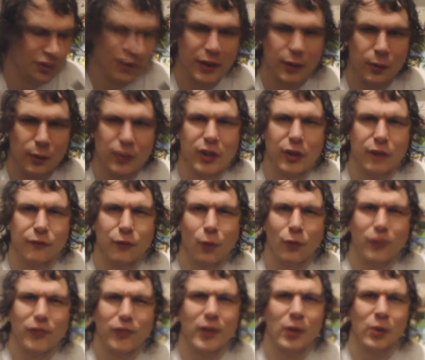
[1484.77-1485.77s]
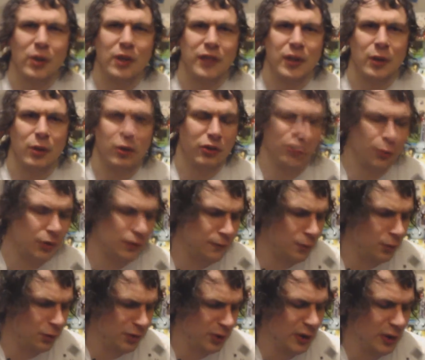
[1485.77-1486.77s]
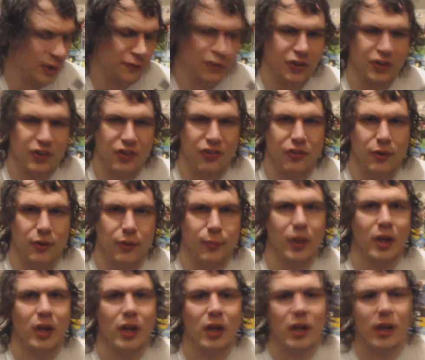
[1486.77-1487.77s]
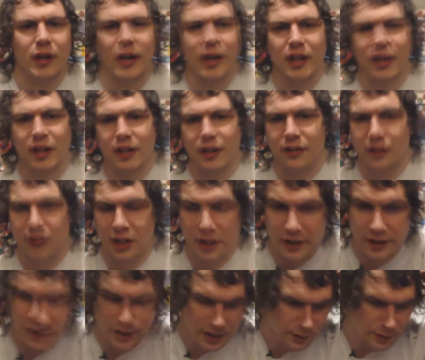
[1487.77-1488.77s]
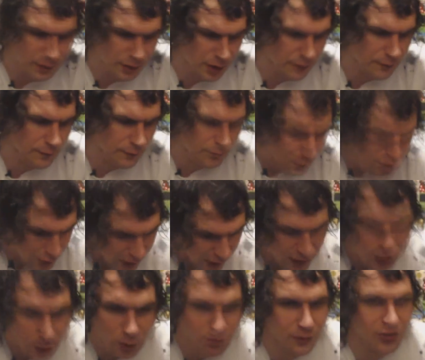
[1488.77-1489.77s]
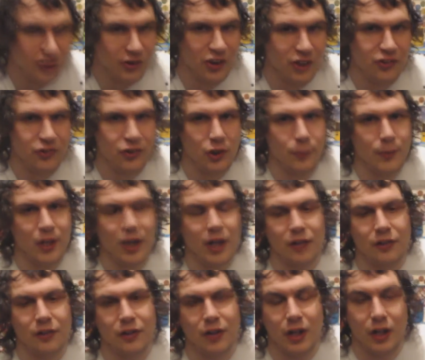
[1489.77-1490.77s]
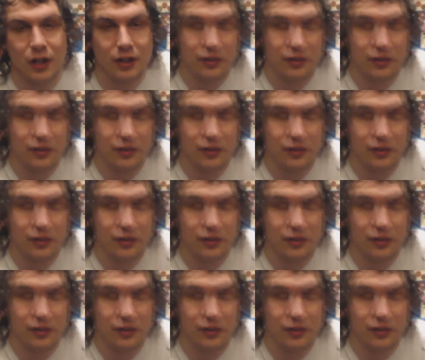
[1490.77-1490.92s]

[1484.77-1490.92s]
was it ten quid? No, fourteen quid. I think it was. She wanted fourteen quid for the system, and then uh, no, ten quid for the system. And